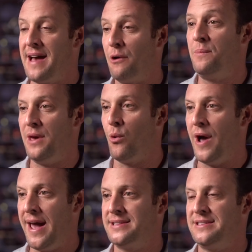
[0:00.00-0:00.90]
that would be a
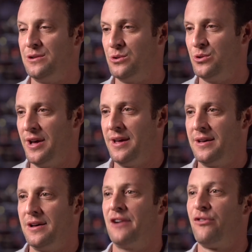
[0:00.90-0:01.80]
way to
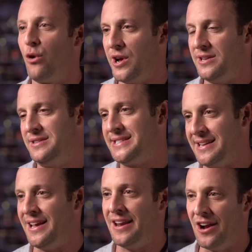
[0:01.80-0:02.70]
avoid
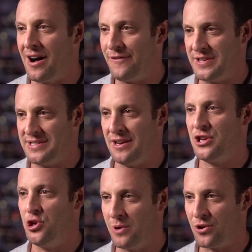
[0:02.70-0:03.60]
sitting in an office in a
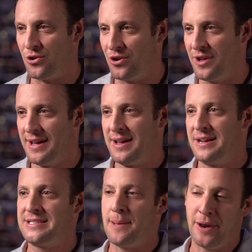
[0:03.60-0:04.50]
cubicle,
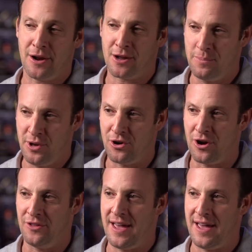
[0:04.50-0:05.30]
typing on a computer all